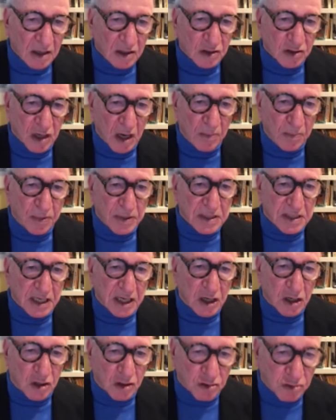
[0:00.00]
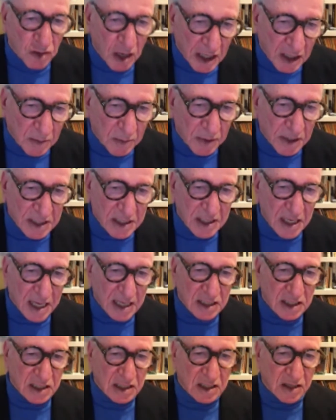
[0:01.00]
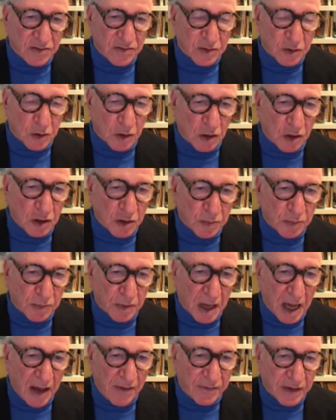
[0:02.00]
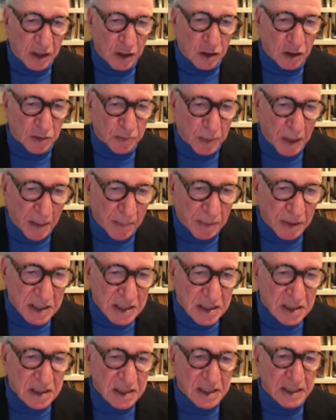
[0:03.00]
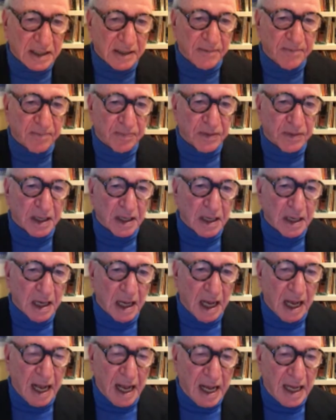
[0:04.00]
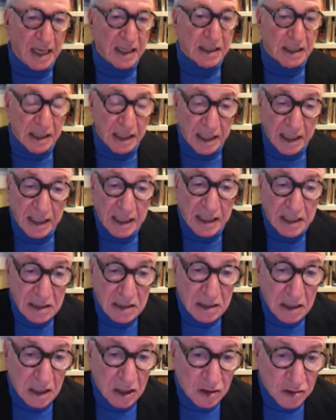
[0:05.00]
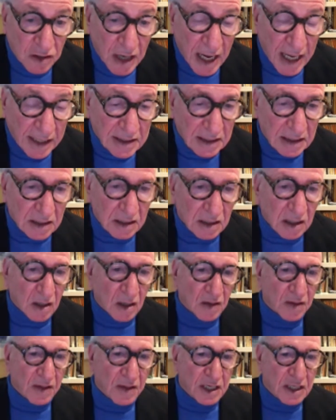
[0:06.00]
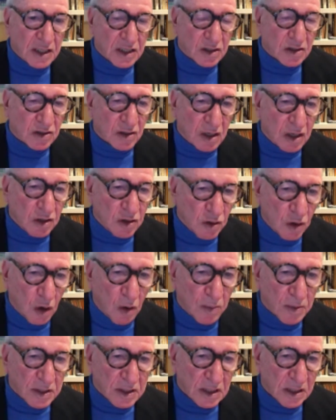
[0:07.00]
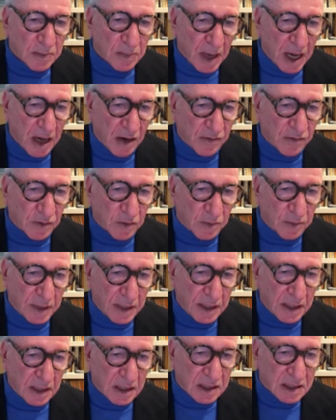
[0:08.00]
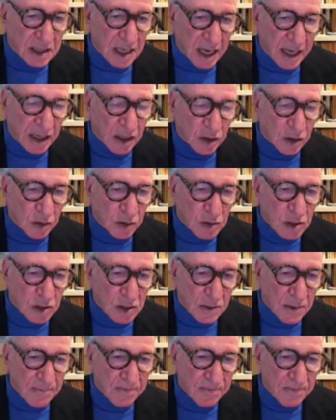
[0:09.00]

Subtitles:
Trump is incredibly sensitive to having good publicity, and he has attracted these enormously powerful media tycoons.